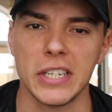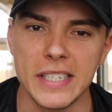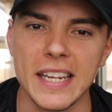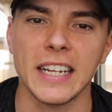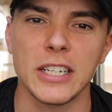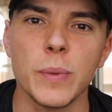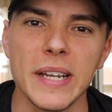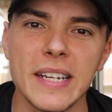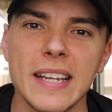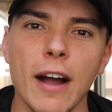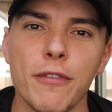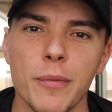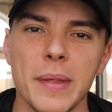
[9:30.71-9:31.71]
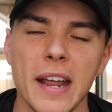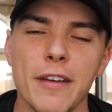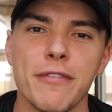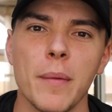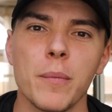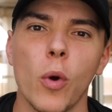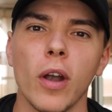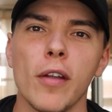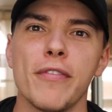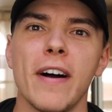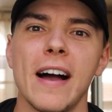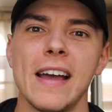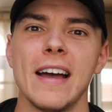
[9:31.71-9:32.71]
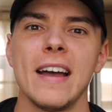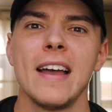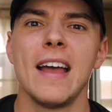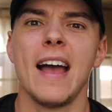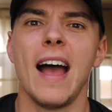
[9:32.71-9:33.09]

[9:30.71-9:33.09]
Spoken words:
6 weeks out from the NFM qualifier.